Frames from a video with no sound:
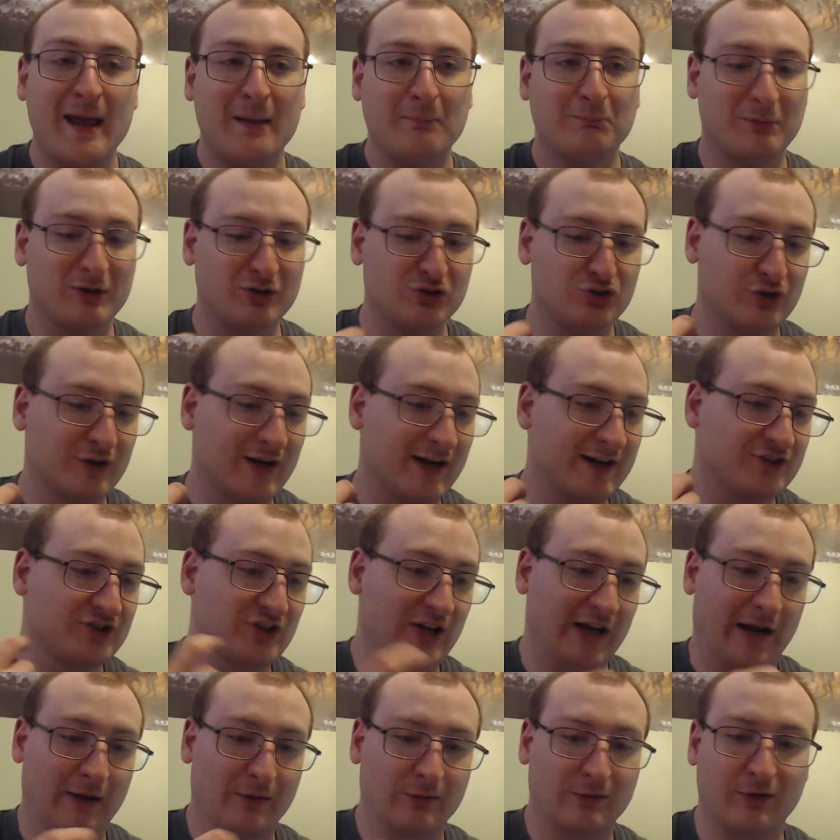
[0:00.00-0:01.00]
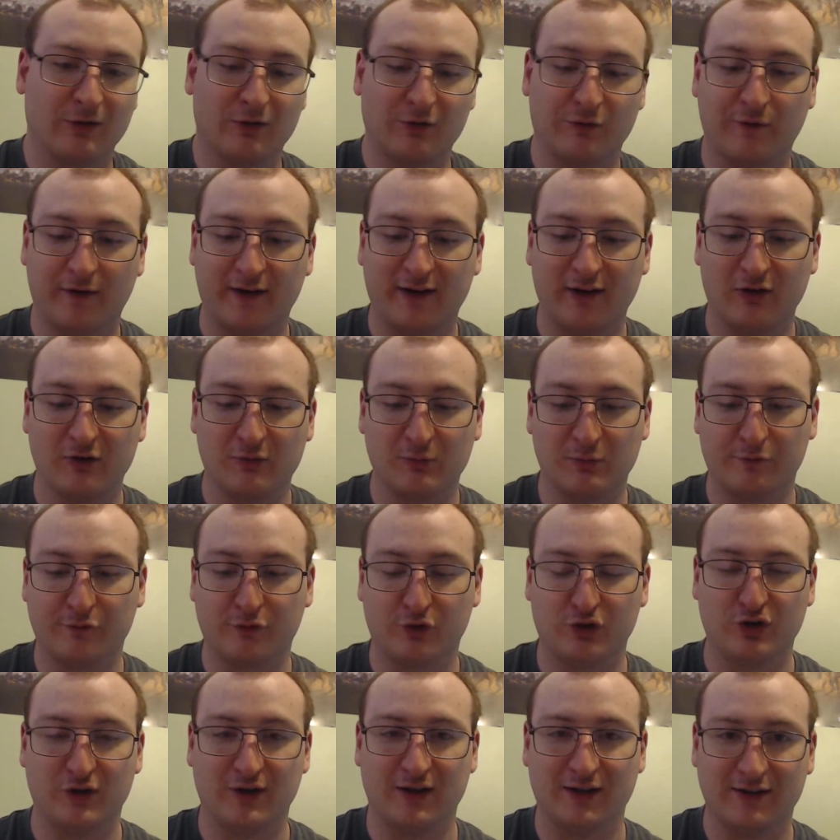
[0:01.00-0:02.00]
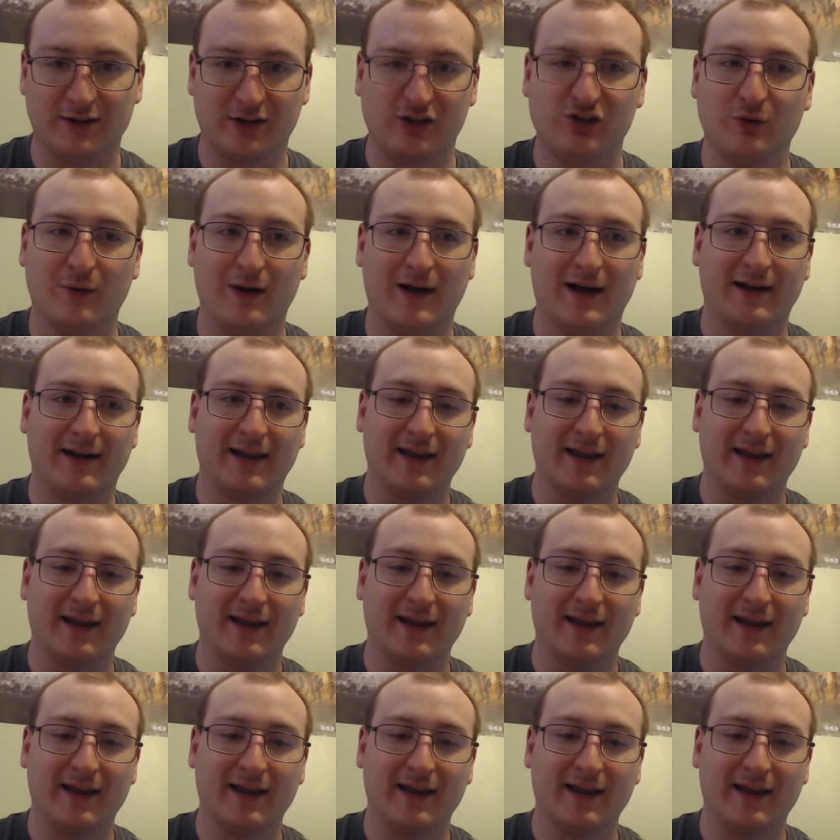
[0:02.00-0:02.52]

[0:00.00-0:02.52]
make sure you guys check out those videos before you continue on